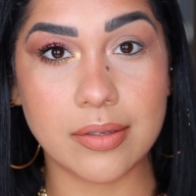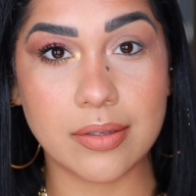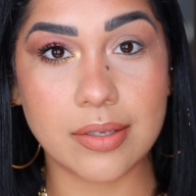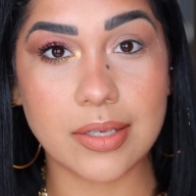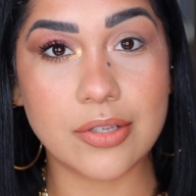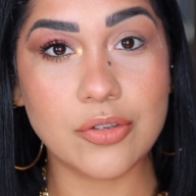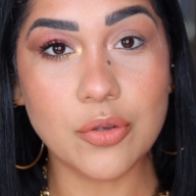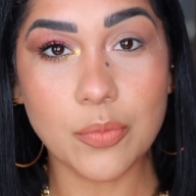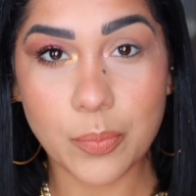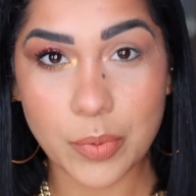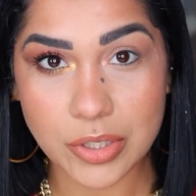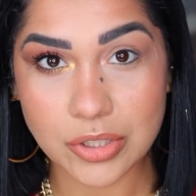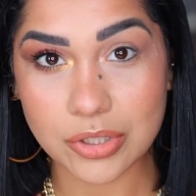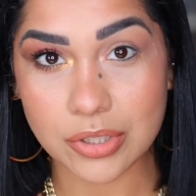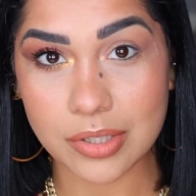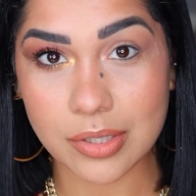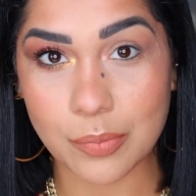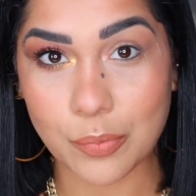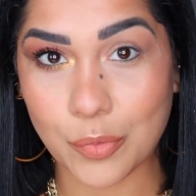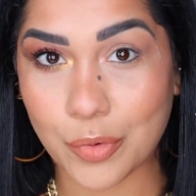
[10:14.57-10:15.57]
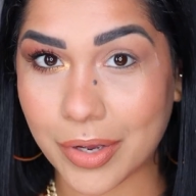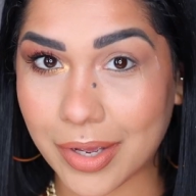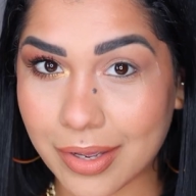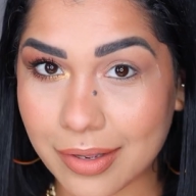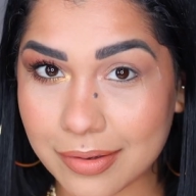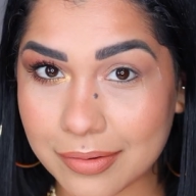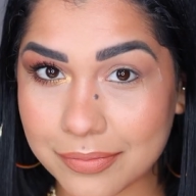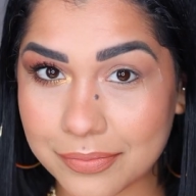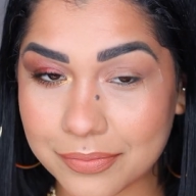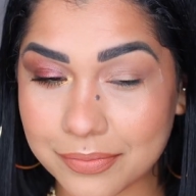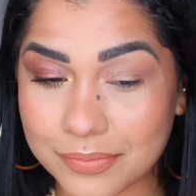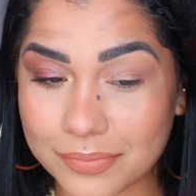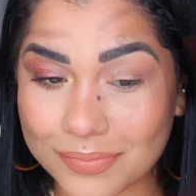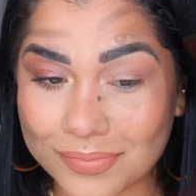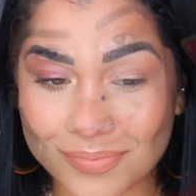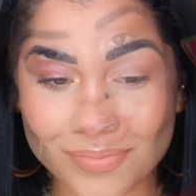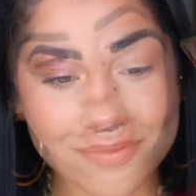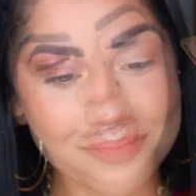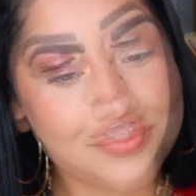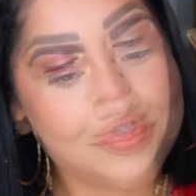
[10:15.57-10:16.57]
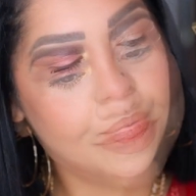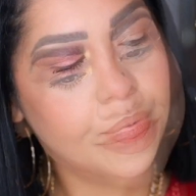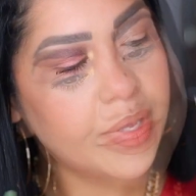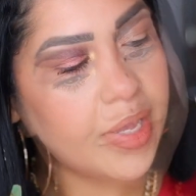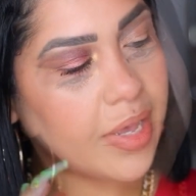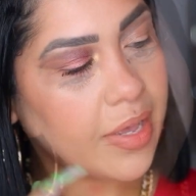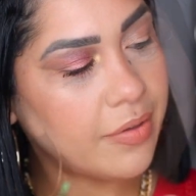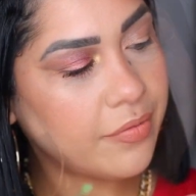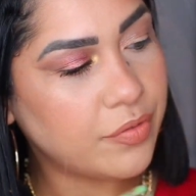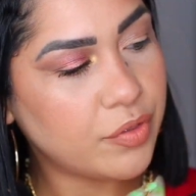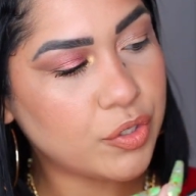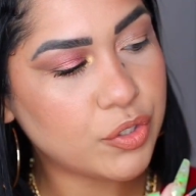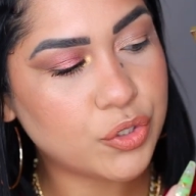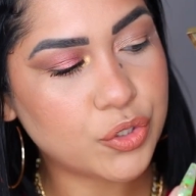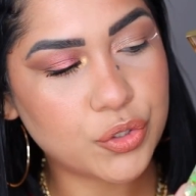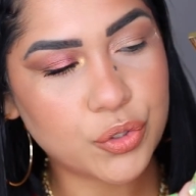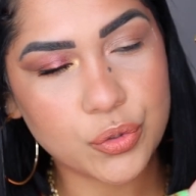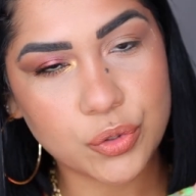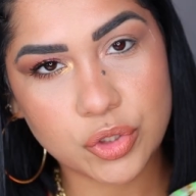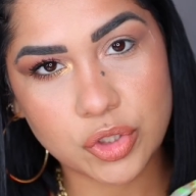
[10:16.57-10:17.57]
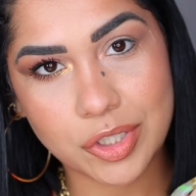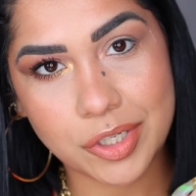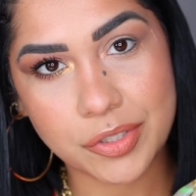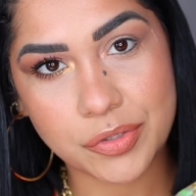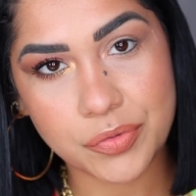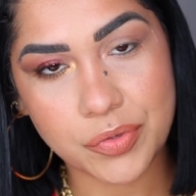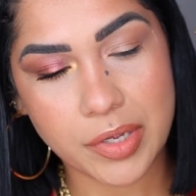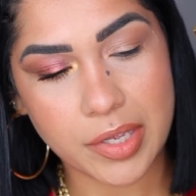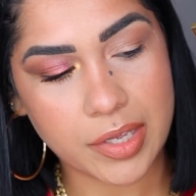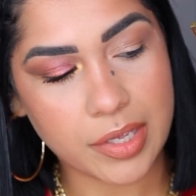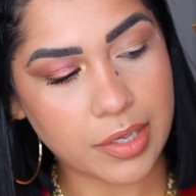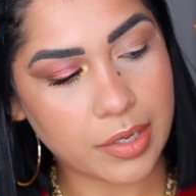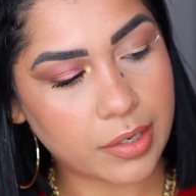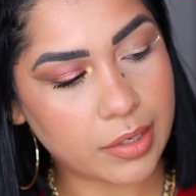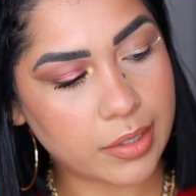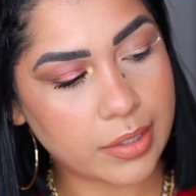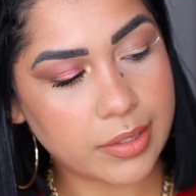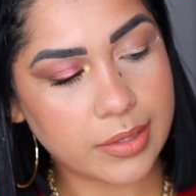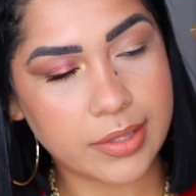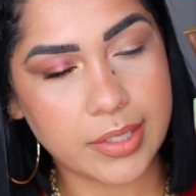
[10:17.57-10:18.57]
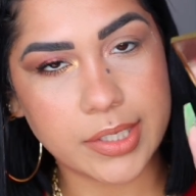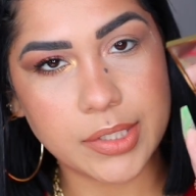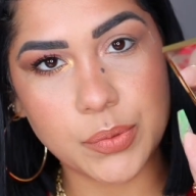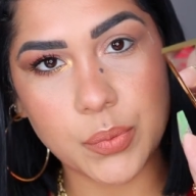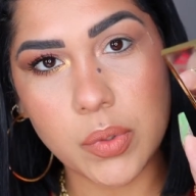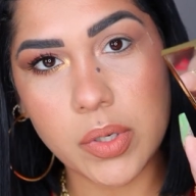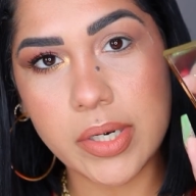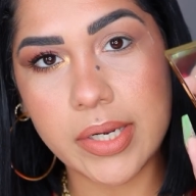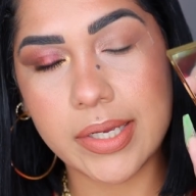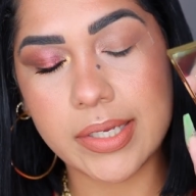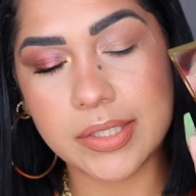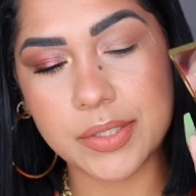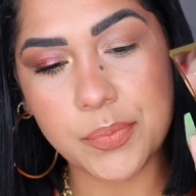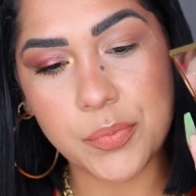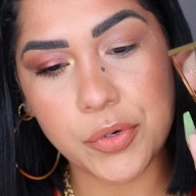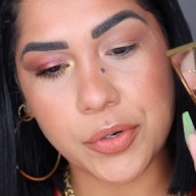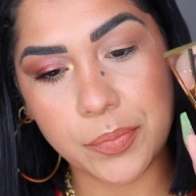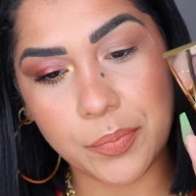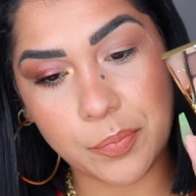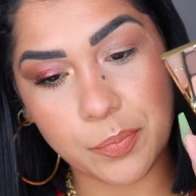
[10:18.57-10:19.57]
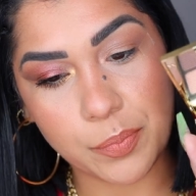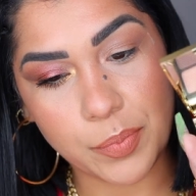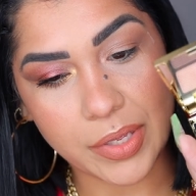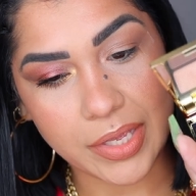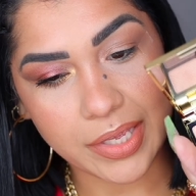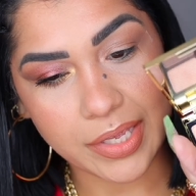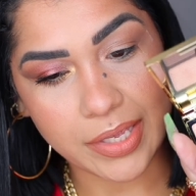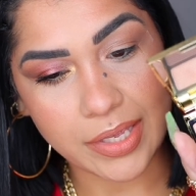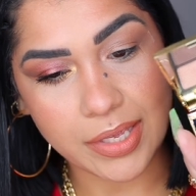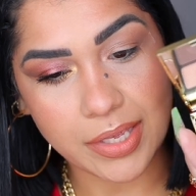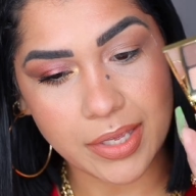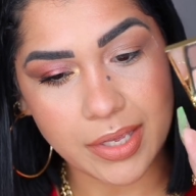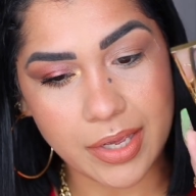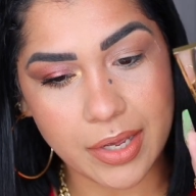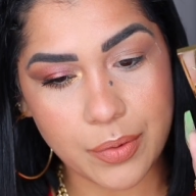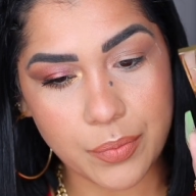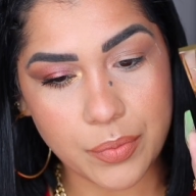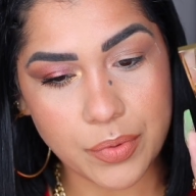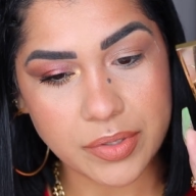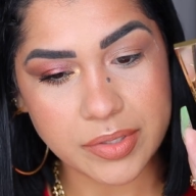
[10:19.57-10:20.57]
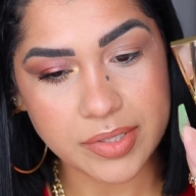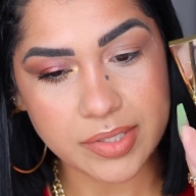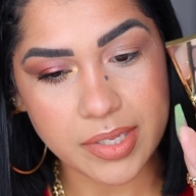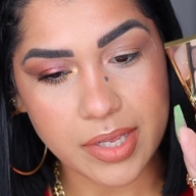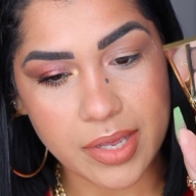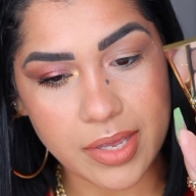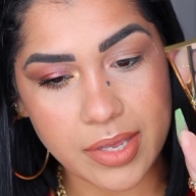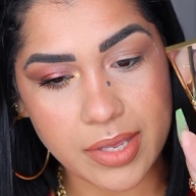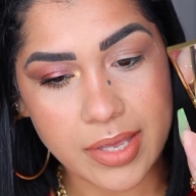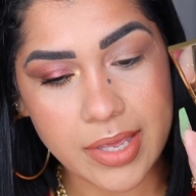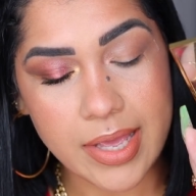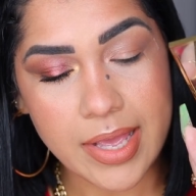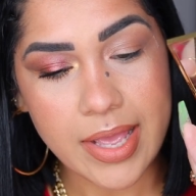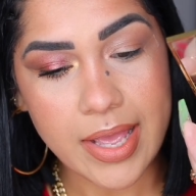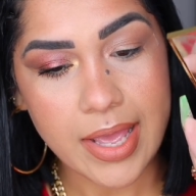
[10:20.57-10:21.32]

Can you picture them wet? So now we have these two shades right here. This one, it's more pinky, I will say.